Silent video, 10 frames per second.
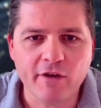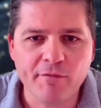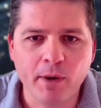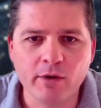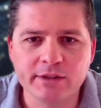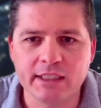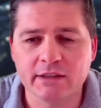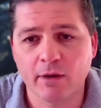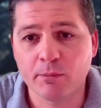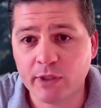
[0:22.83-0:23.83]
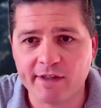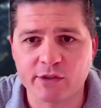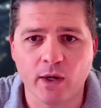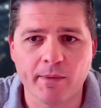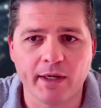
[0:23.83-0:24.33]
We do have postings of our
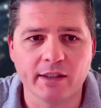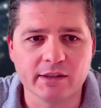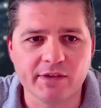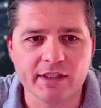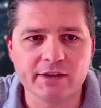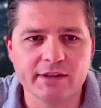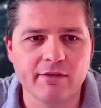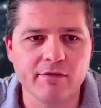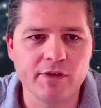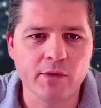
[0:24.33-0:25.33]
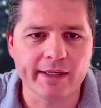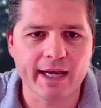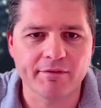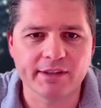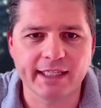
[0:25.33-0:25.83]
previous webinars if you're interested in
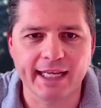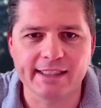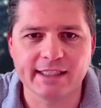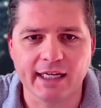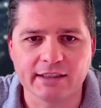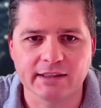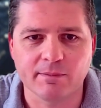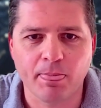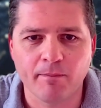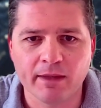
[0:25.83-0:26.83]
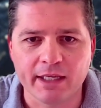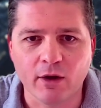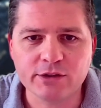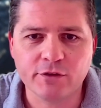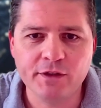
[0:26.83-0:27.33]
viewing after today's session,
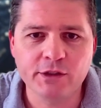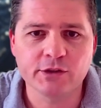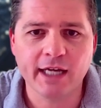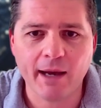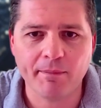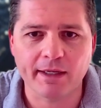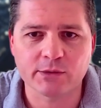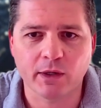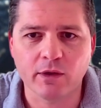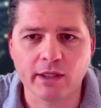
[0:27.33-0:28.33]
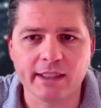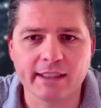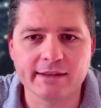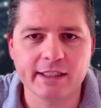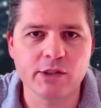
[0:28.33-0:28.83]
and also future topics we're looking
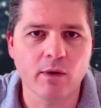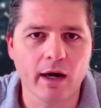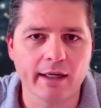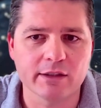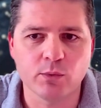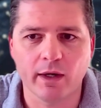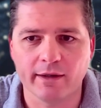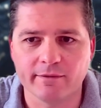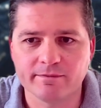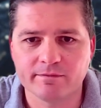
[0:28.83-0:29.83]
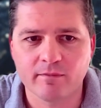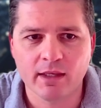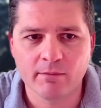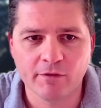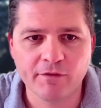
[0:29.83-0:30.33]
to continue on as well.
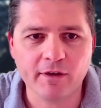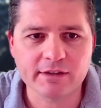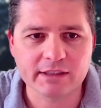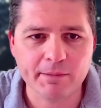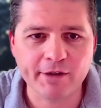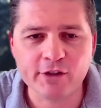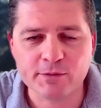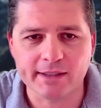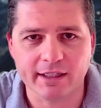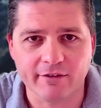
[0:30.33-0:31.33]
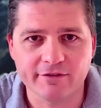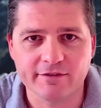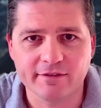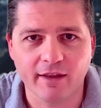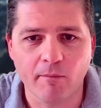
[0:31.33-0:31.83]
But first, let me introduce myself.
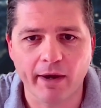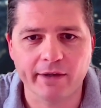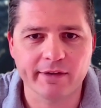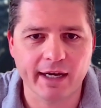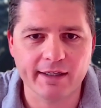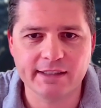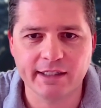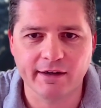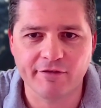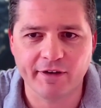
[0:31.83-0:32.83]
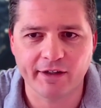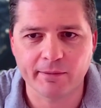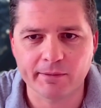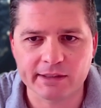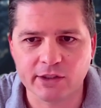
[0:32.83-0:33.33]
I'm Michael Lianis here at
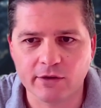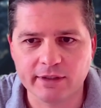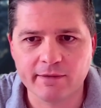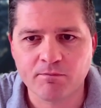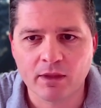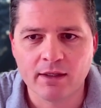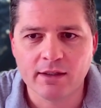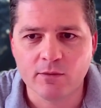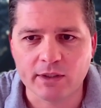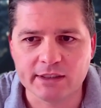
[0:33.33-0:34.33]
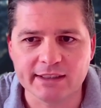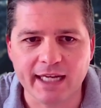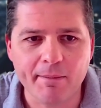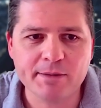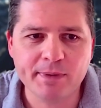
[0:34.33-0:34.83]
Fairdinkum Consulting, which is an
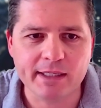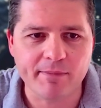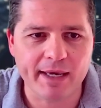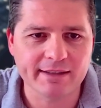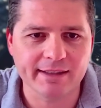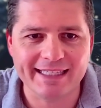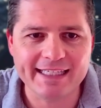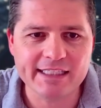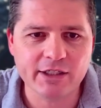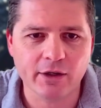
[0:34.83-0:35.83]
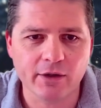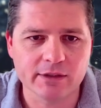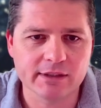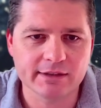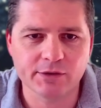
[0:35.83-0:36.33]
MSP based on the East
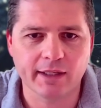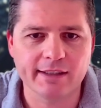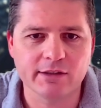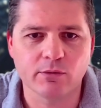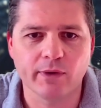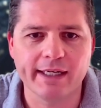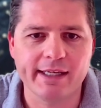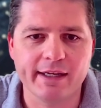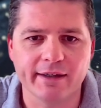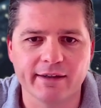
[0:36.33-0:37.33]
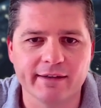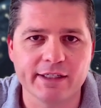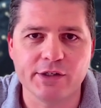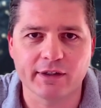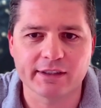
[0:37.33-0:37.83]
Coast, centralized right here
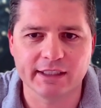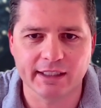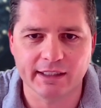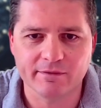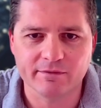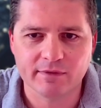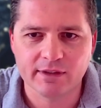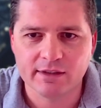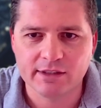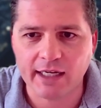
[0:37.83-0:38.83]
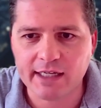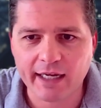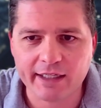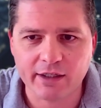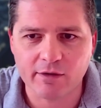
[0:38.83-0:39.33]
in New York City. John
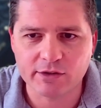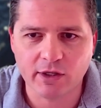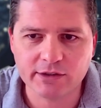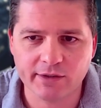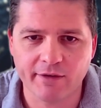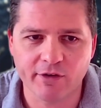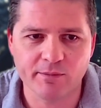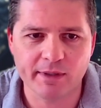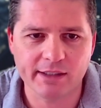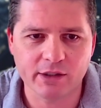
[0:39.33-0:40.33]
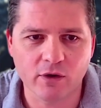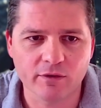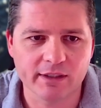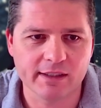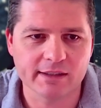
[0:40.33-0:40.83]
Iacchino is also here with me to go
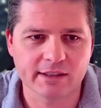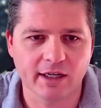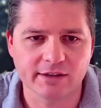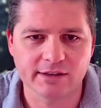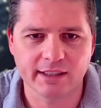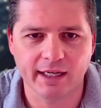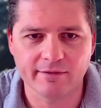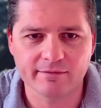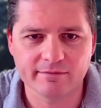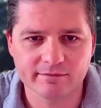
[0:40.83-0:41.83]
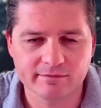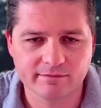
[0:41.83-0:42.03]
over the discussion today.